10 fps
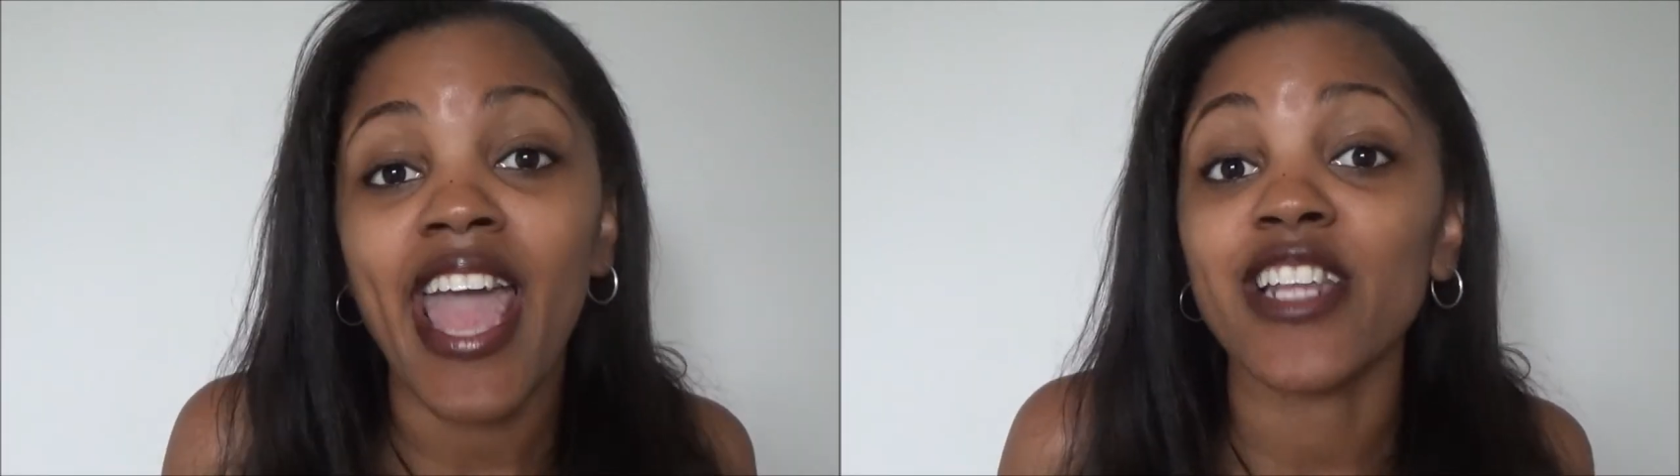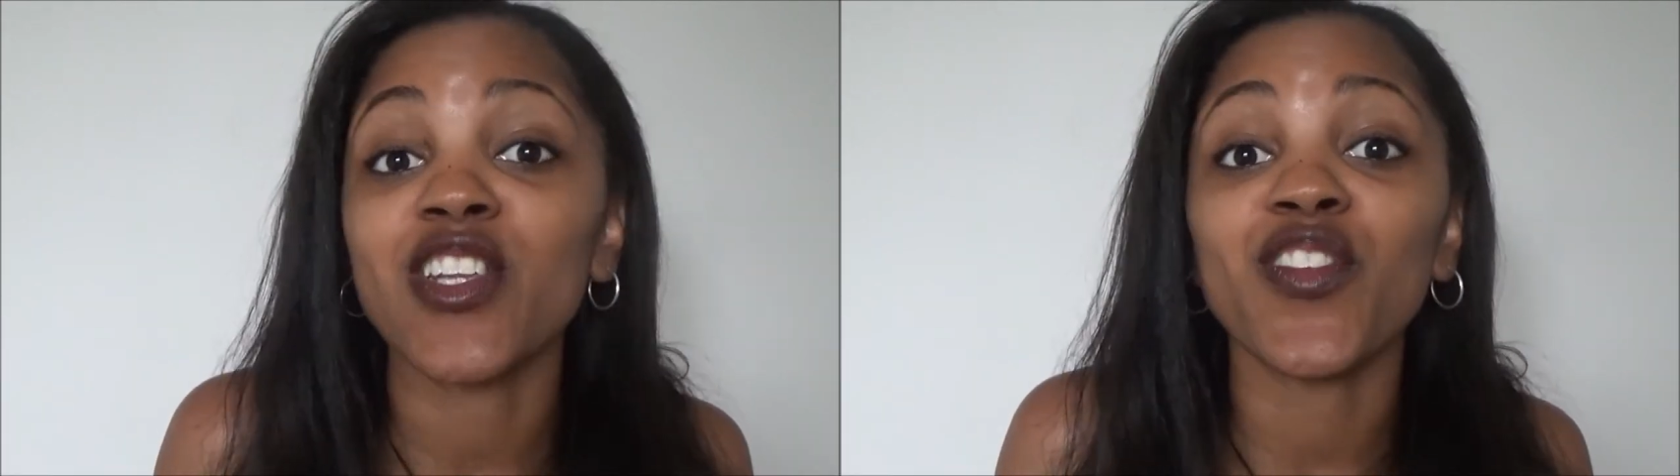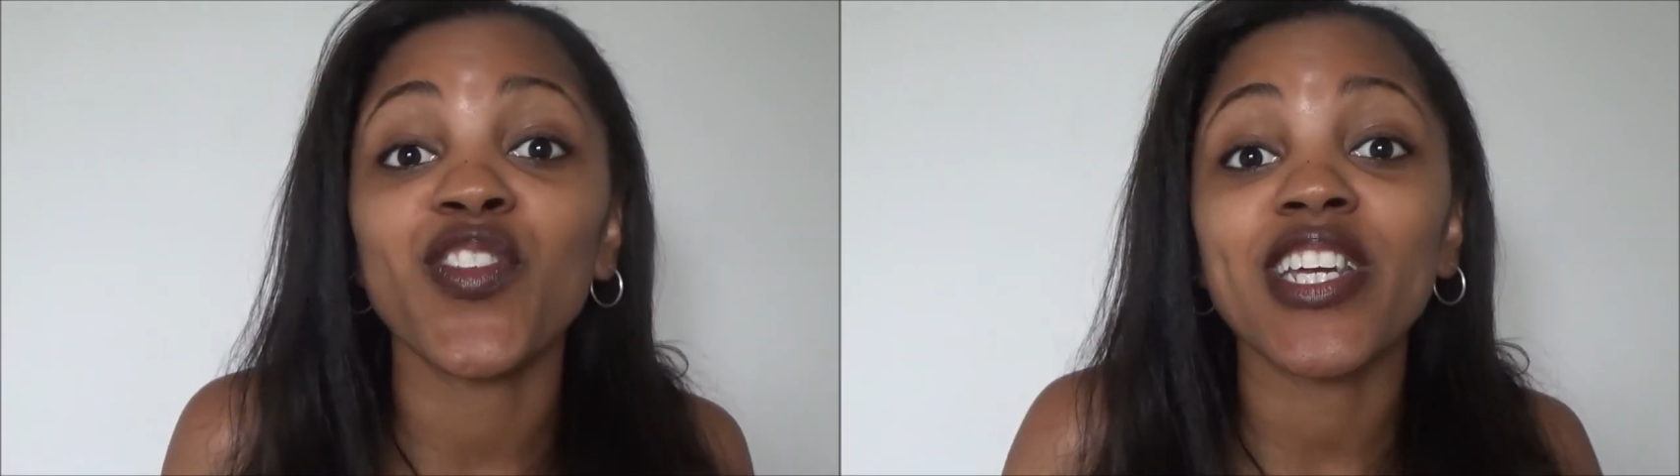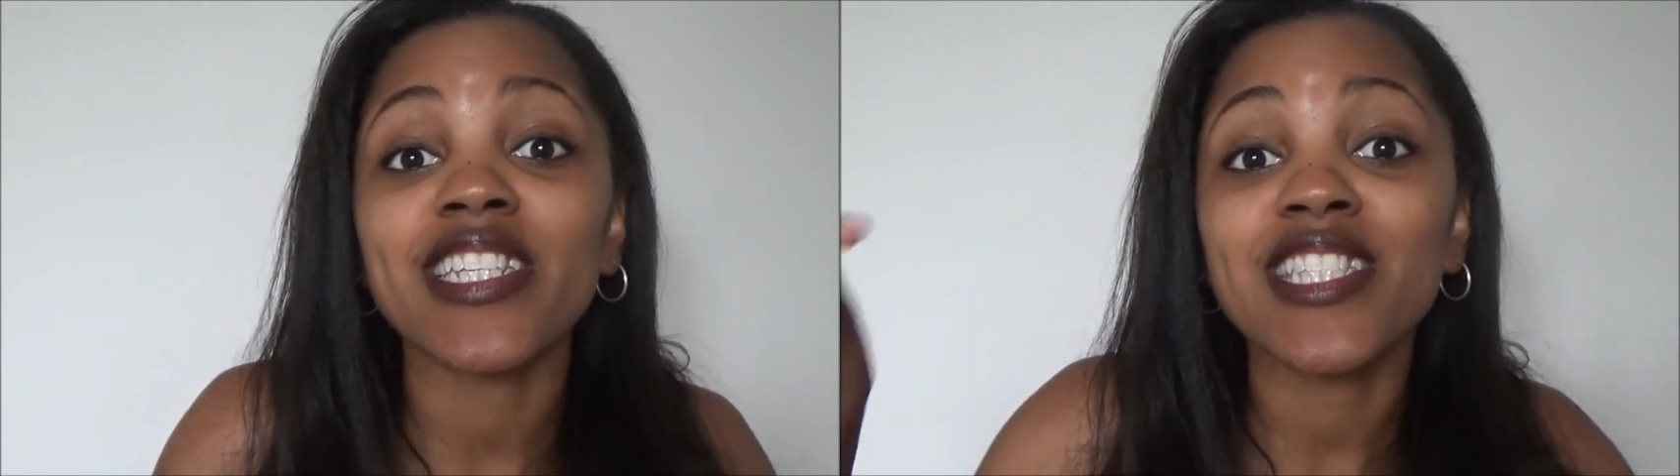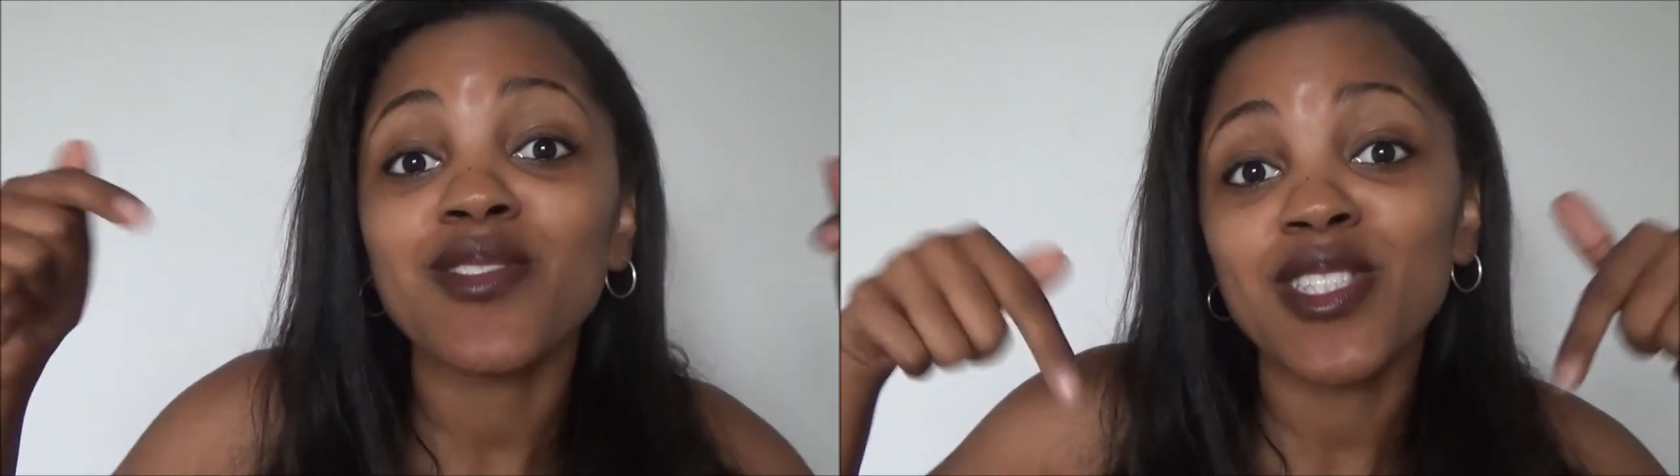And don't
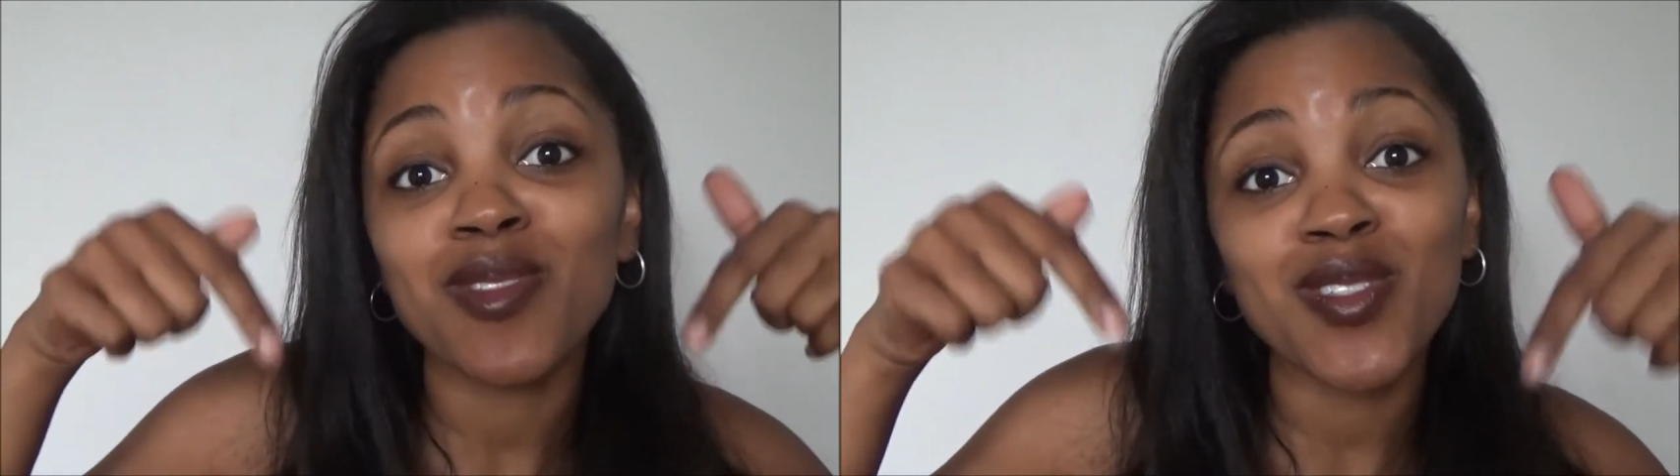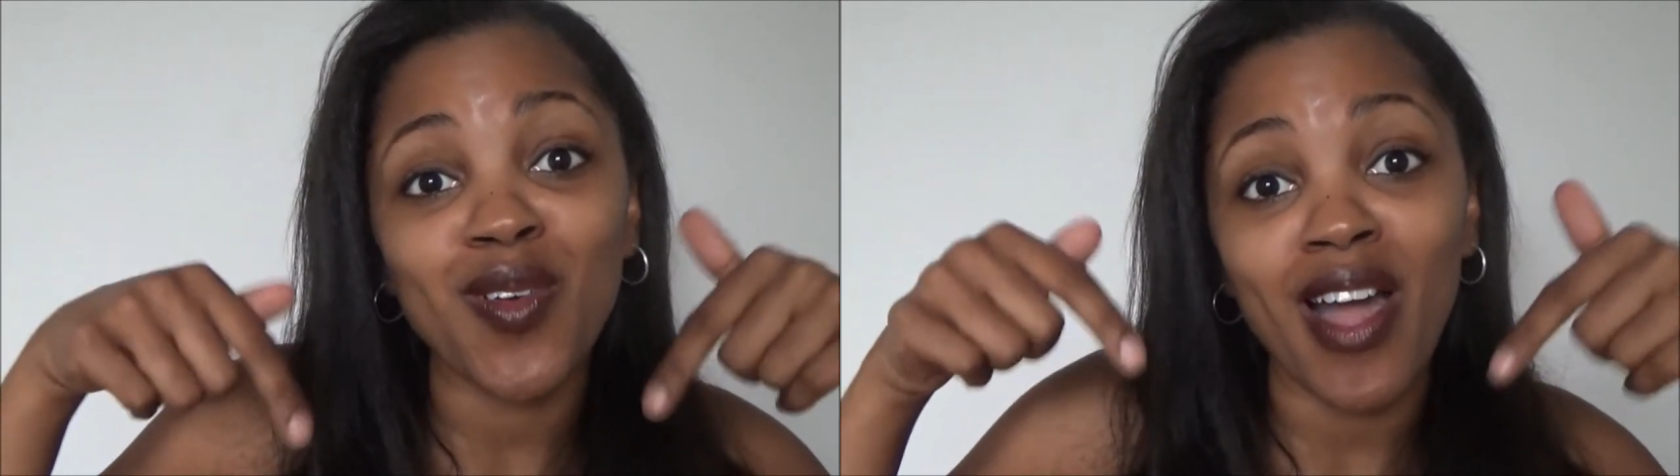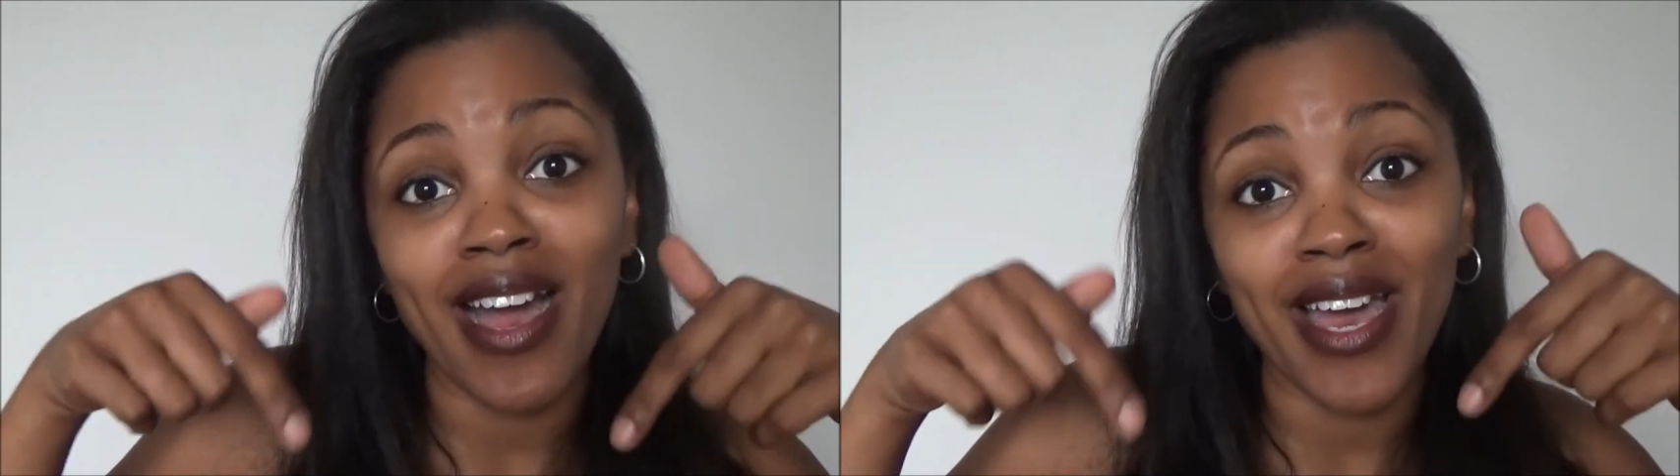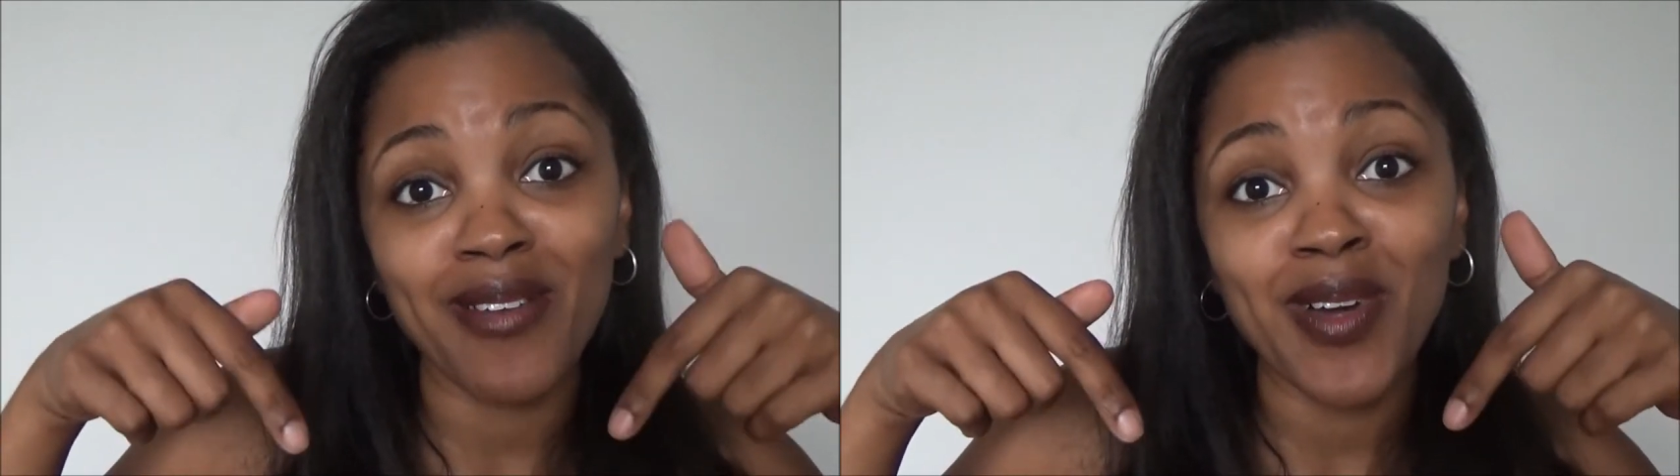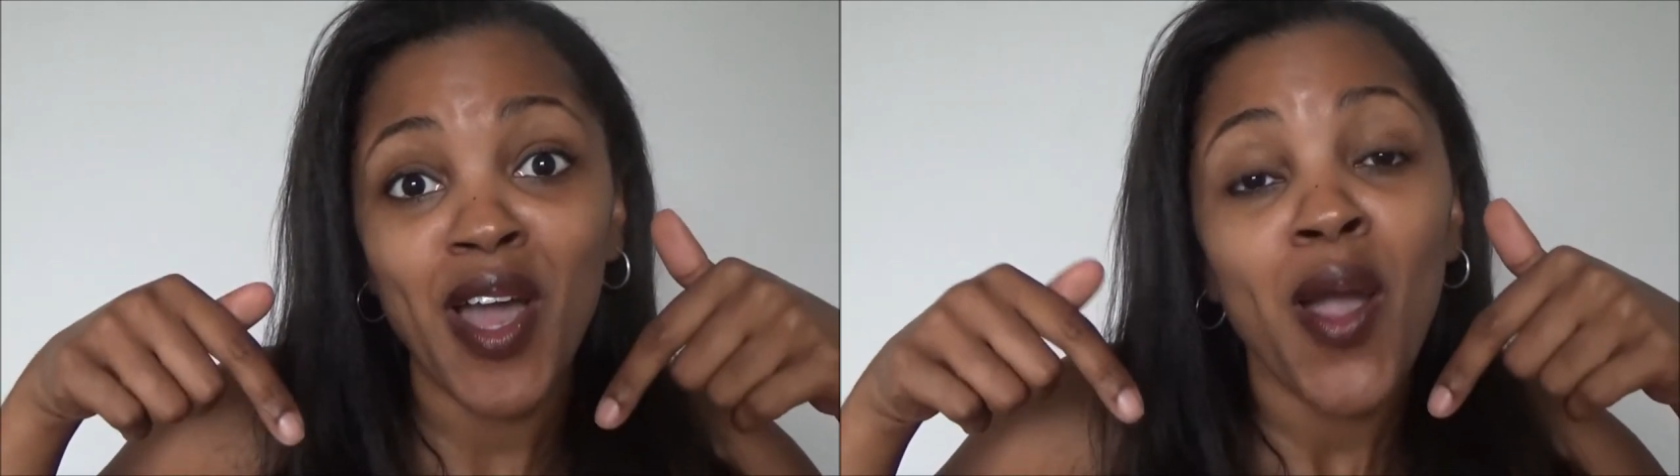forget to
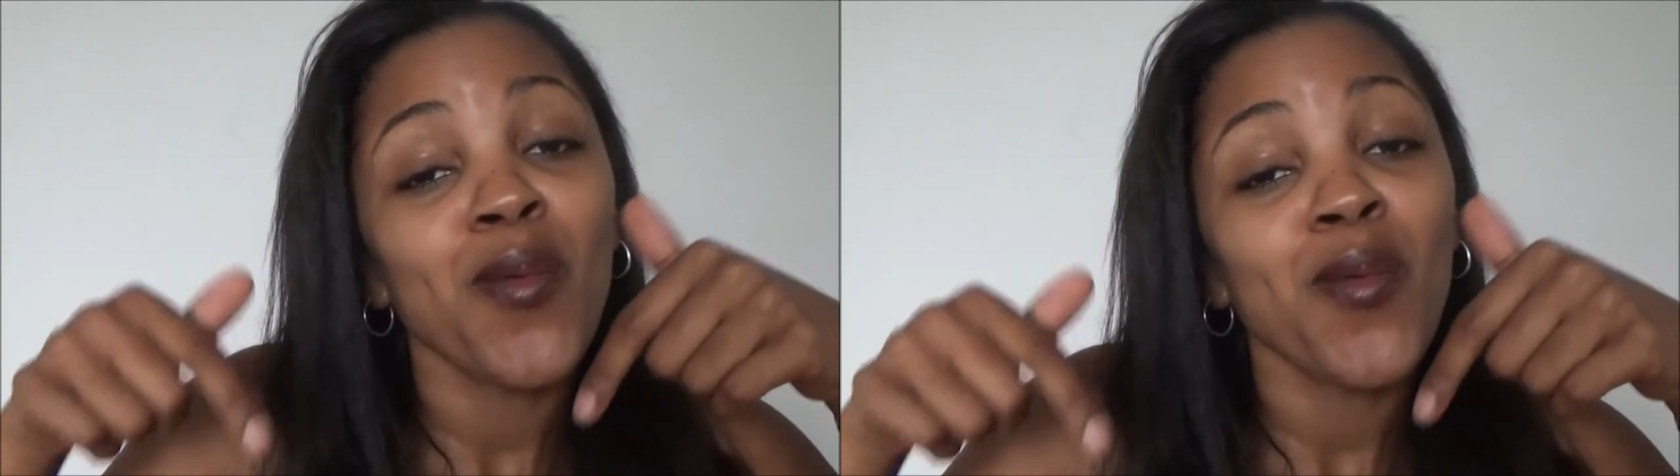subscribe.